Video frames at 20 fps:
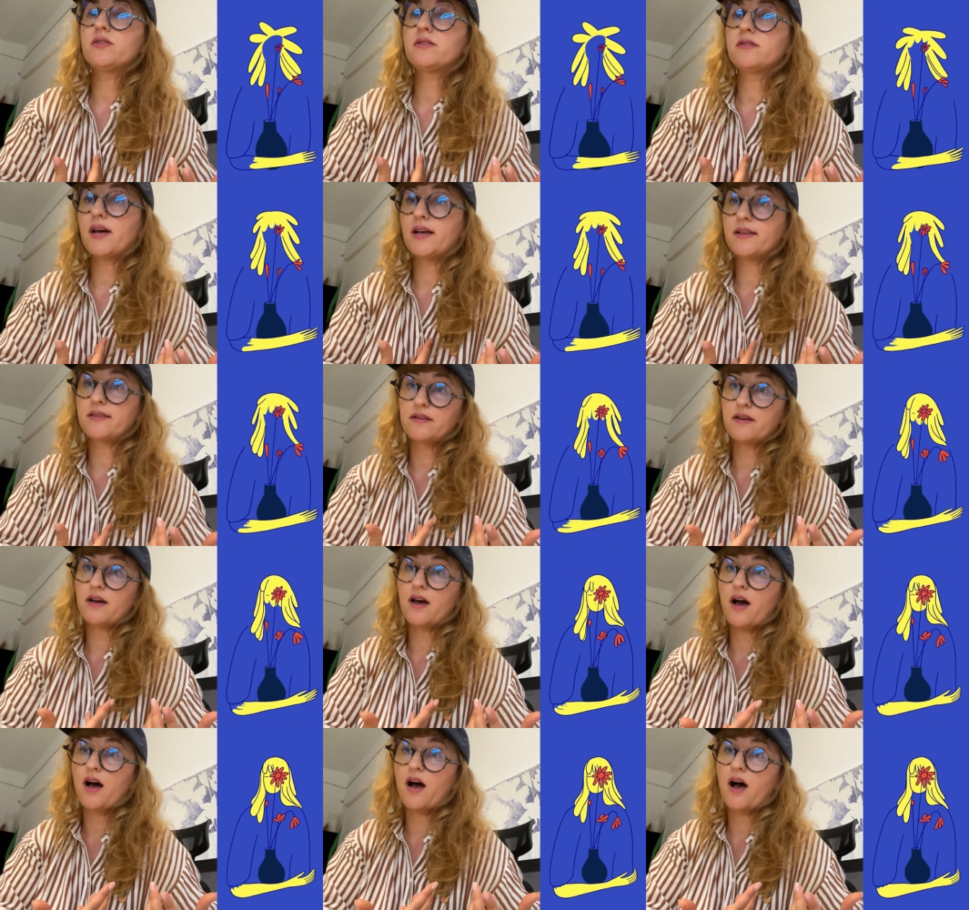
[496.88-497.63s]
that
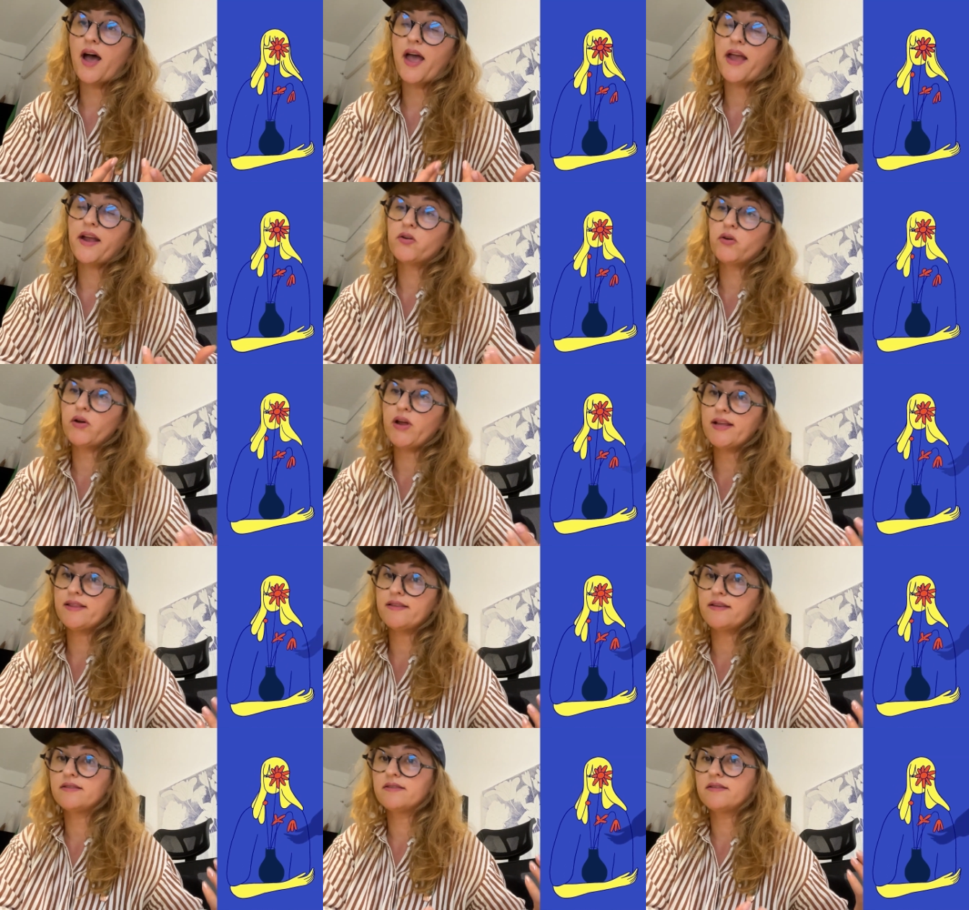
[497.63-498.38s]
I
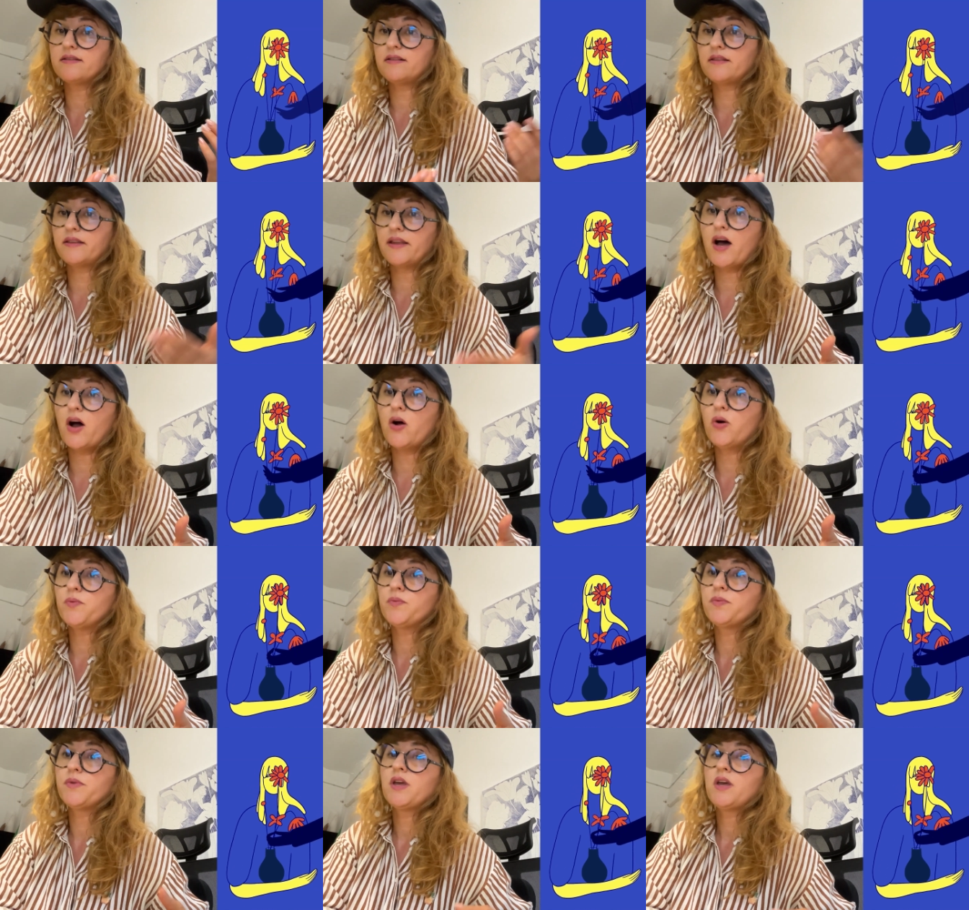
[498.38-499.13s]
created till
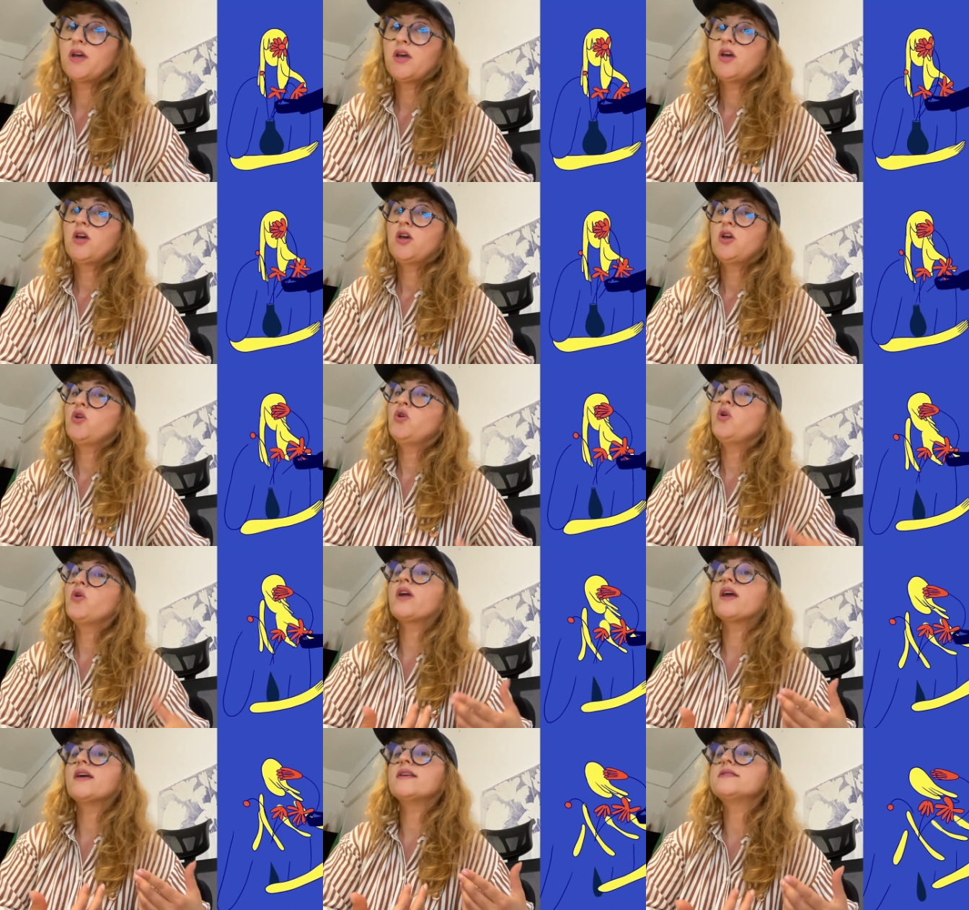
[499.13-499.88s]
now,
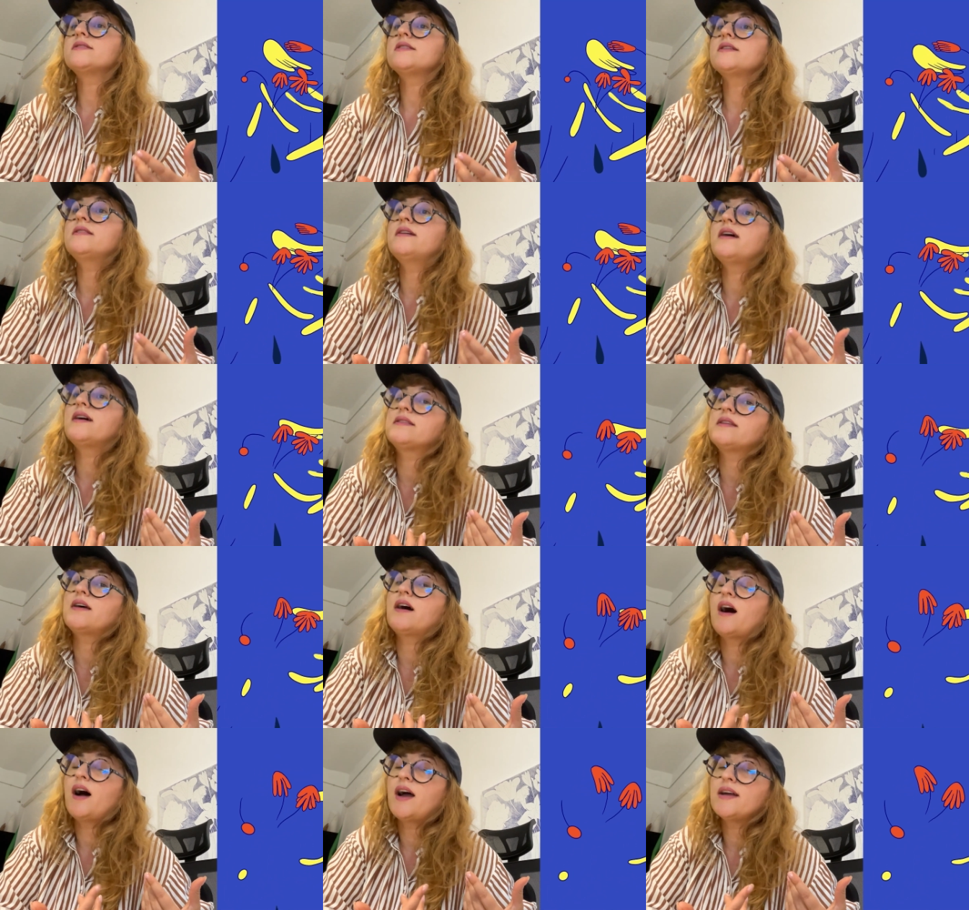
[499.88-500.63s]
you can see
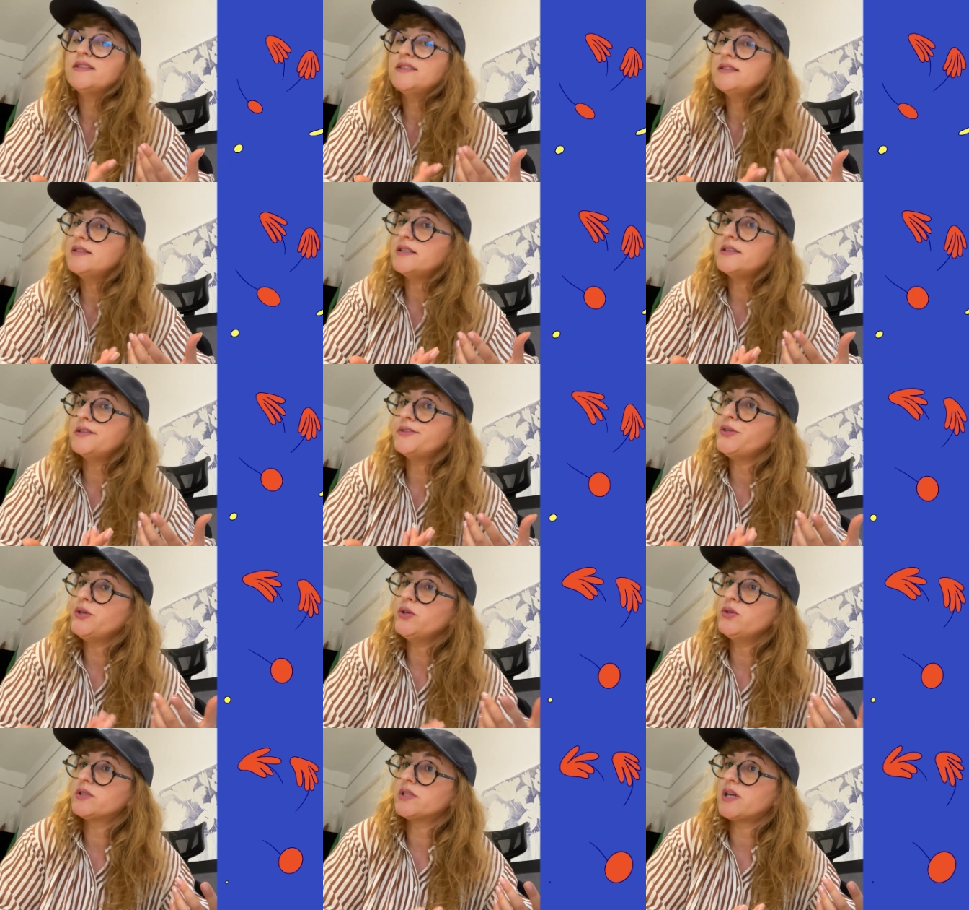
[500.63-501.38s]
that I
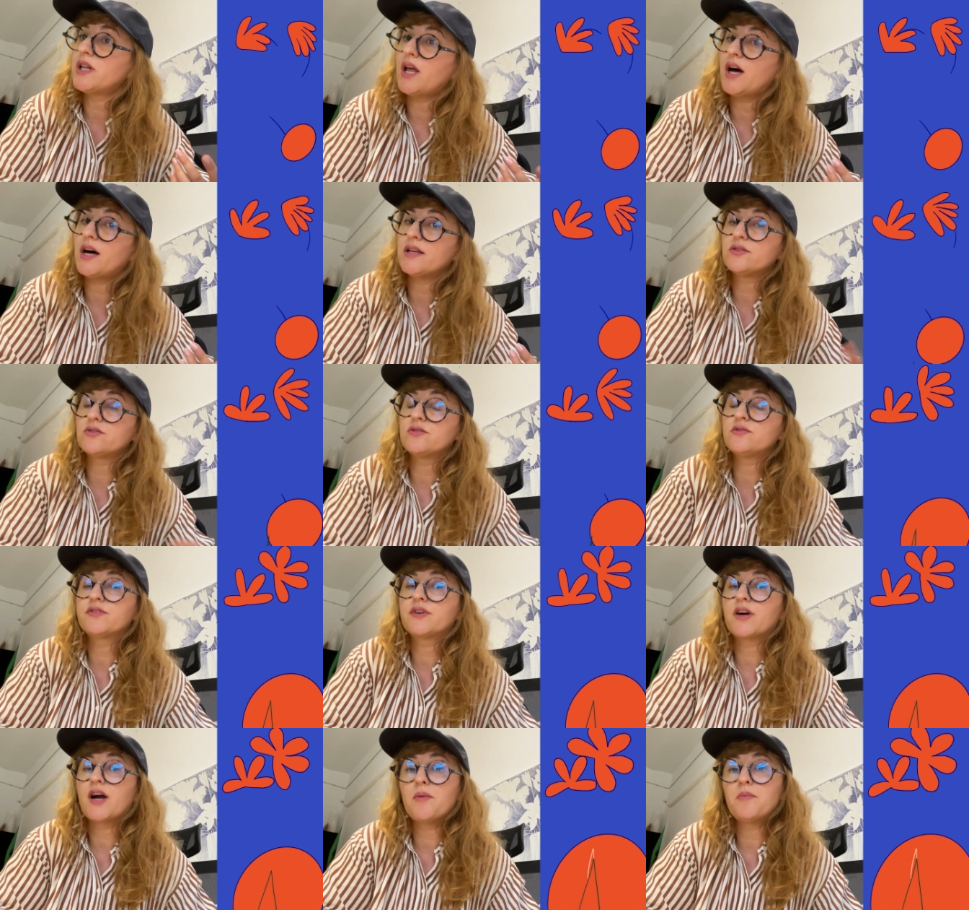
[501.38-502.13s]
didn't use a lot
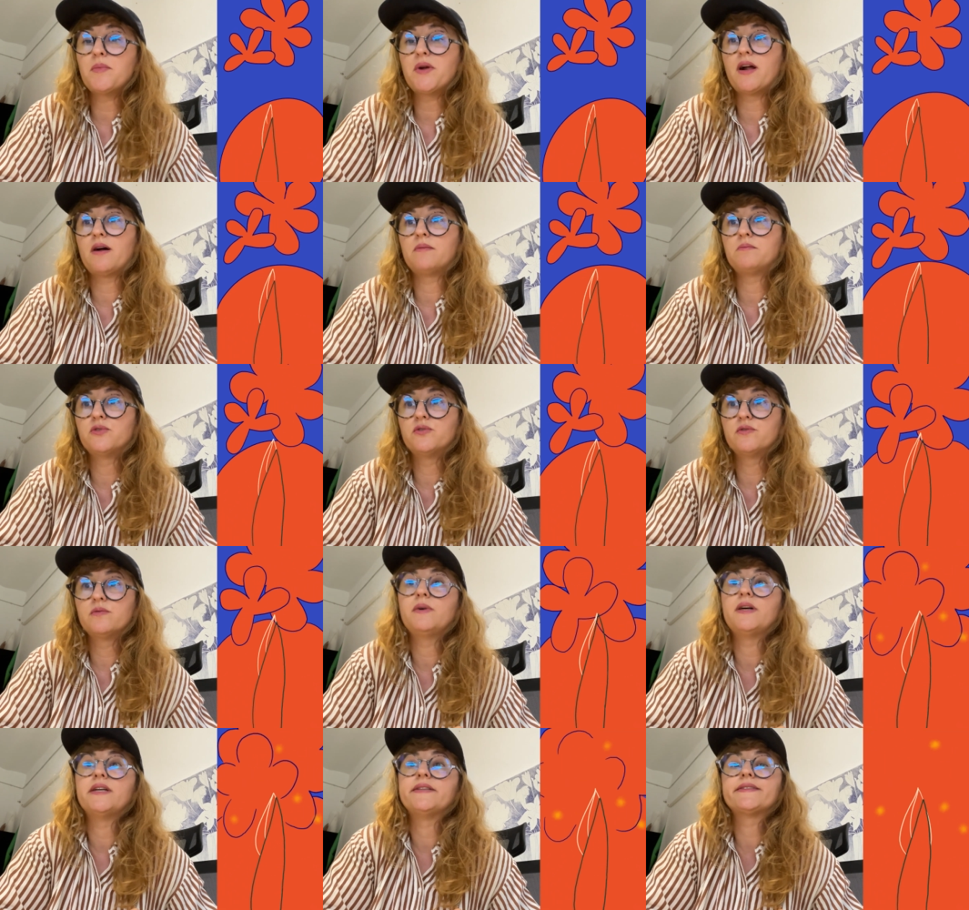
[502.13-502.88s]
of camera
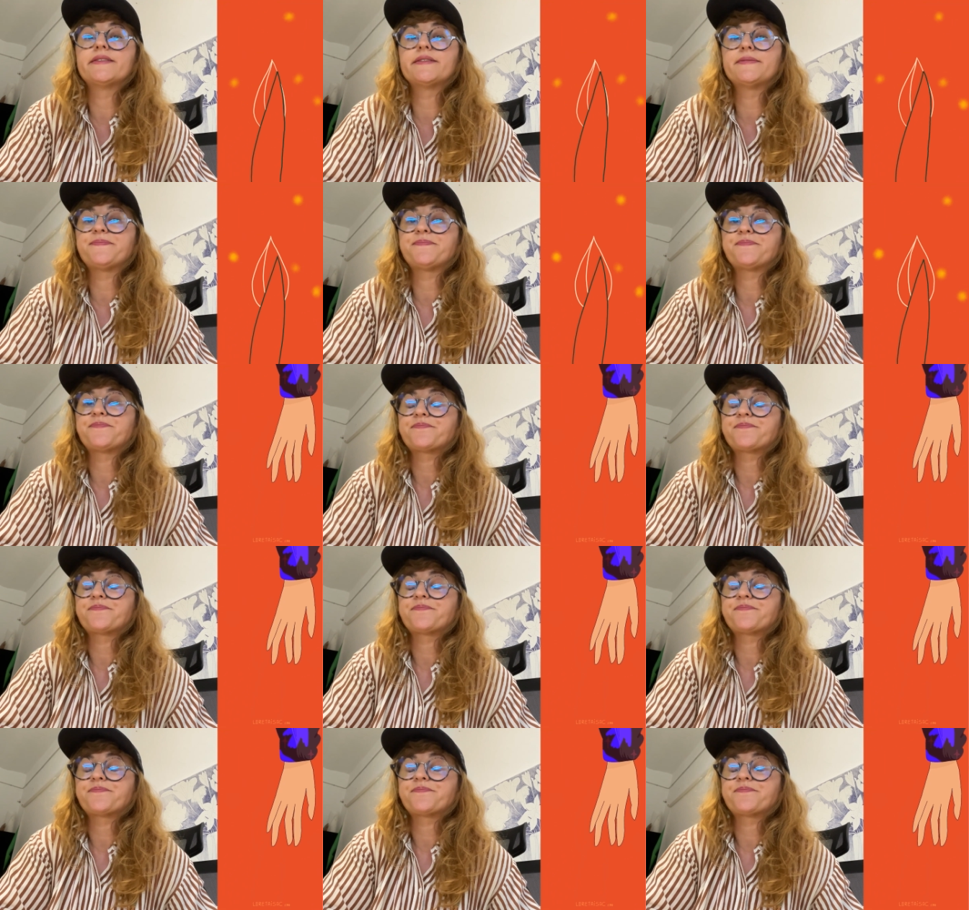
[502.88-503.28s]
movement.